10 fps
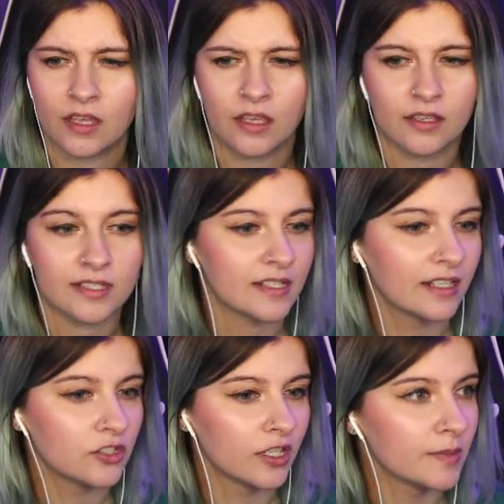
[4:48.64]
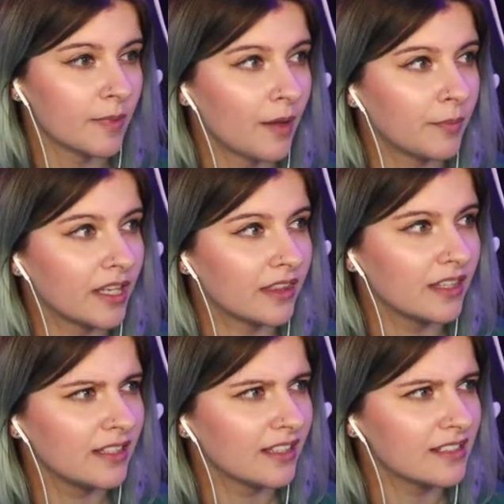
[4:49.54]
St. John's Poppy. I
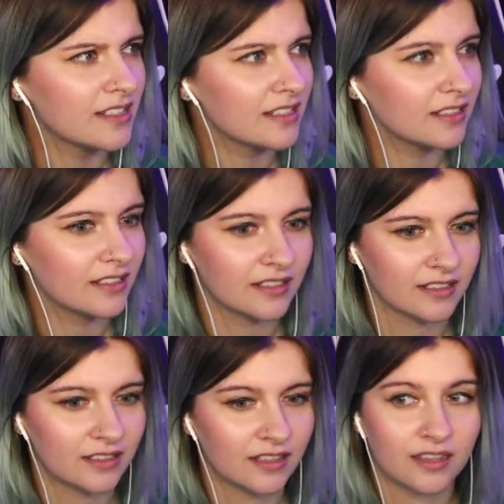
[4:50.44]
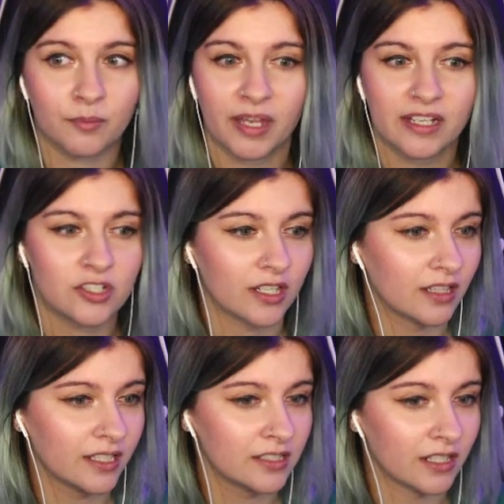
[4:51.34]
think that's the page I
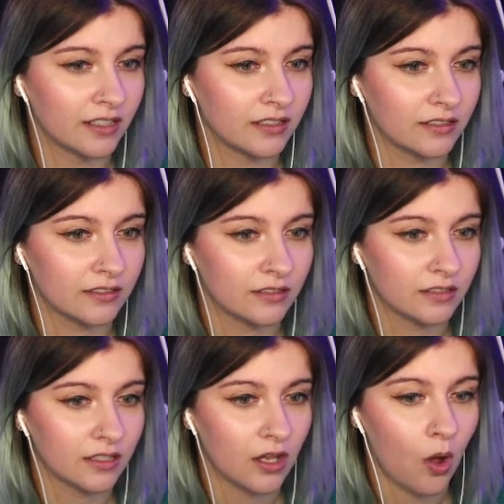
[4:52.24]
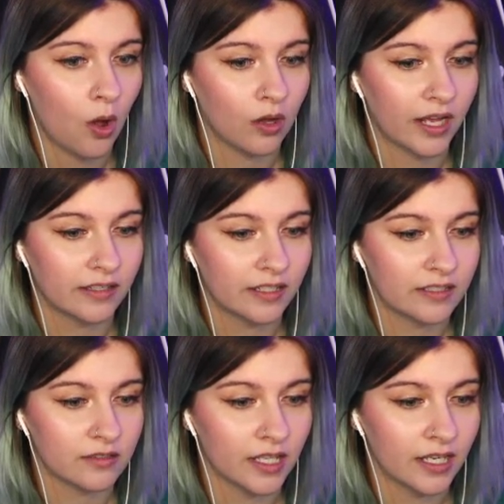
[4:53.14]
clicked on. How did I
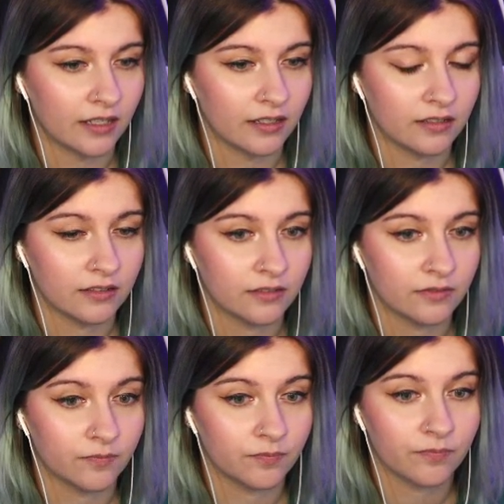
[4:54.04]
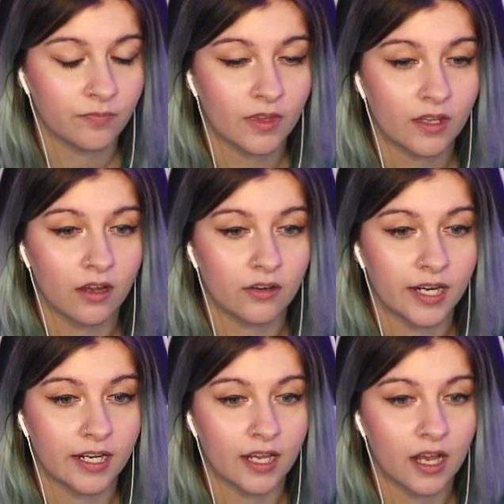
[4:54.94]
do that?
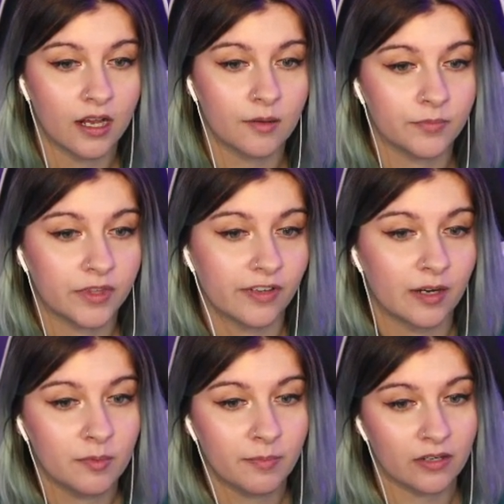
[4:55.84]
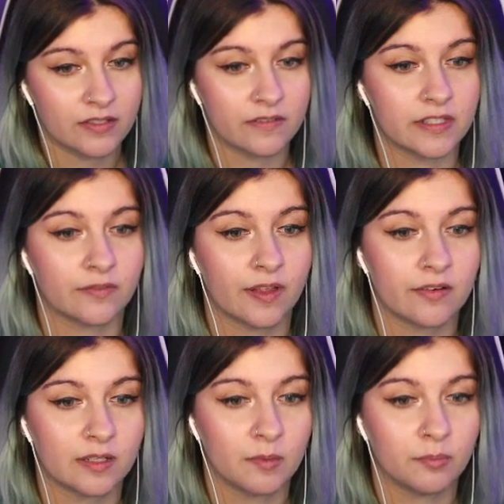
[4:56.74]
Alright, the vibrant petals of this flower
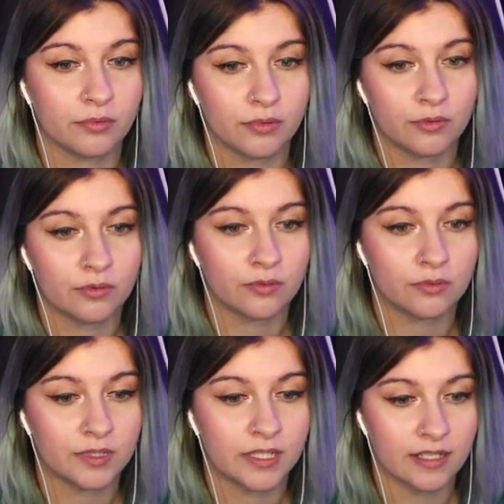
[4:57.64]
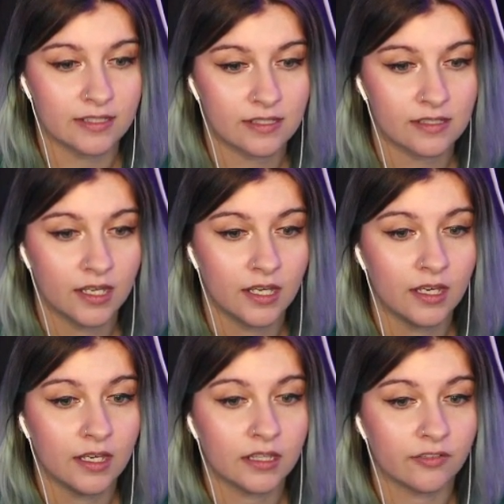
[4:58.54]
can be brewed. Yes.
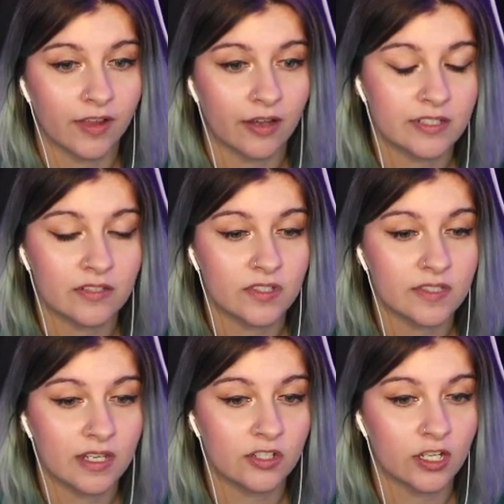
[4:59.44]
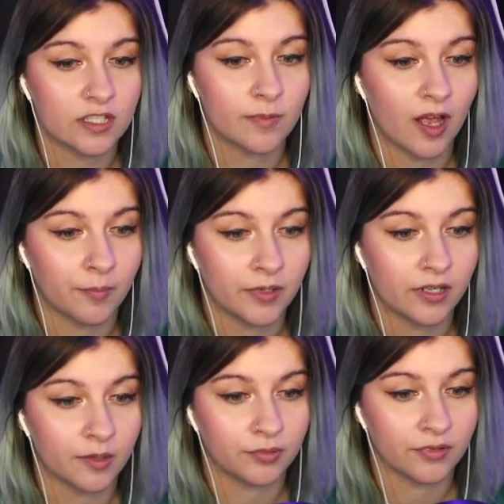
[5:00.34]
The flowers of the St. John's poppy are
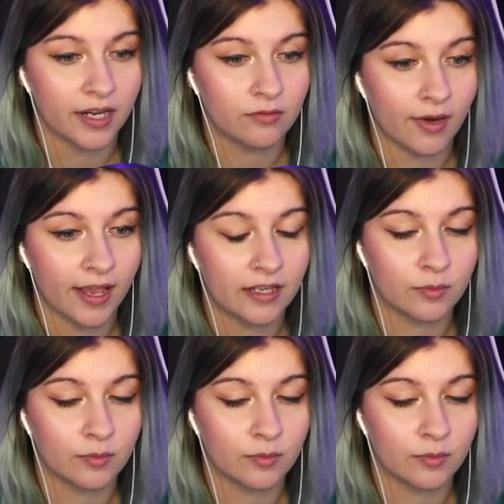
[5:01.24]
bright red with a